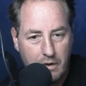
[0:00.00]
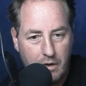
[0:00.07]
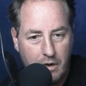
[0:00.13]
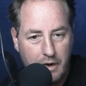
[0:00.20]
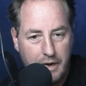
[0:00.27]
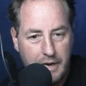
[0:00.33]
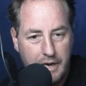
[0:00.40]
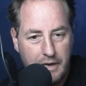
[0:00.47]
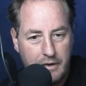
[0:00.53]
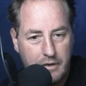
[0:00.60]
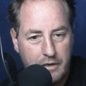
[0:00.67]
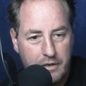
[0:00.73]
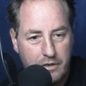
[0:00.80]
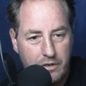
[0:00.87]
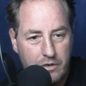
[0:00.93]
I had
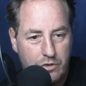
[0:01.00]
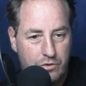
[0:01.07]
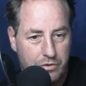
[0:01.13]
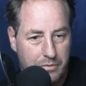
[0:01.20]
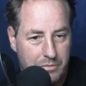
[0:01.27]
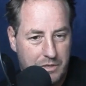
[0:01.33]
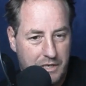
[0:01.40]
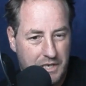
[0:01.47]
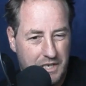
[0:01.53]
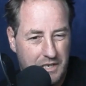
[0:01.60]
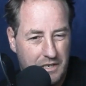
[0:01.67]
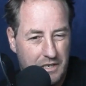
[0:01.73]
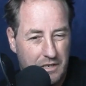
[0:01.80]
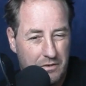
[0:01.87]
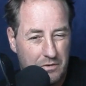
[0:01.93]
a trip to
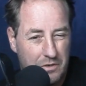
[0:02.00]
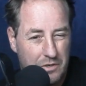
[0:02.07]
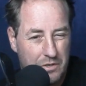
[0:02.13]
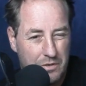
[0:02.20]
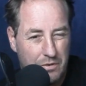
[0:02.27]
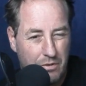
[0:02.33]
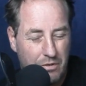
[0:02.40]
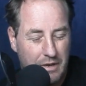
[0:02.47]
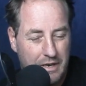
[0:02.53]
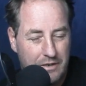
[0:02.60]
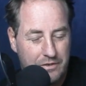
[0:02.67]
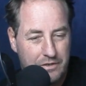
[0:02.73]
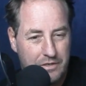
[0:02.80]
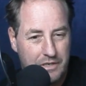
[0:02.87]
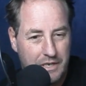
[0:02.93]
India in
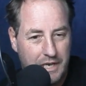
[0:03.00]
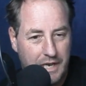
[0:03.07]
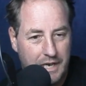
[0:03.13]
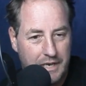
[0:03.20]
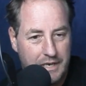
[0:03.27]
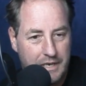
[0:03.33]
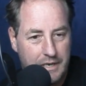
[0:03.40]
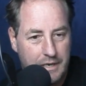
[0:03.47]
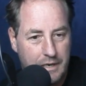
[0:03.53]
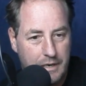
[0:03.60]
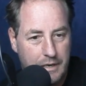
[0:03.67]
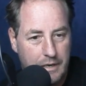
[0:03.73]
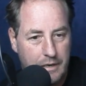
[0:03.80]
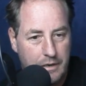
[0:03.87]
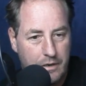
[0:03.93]

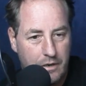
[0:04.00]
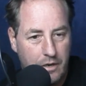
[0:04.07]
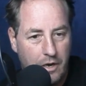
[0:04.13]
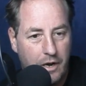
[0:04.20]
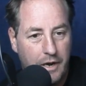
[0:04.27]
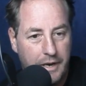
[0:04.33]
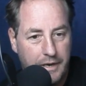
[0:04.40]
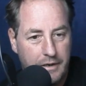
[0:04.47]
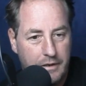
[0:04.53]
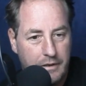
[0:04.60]
2009.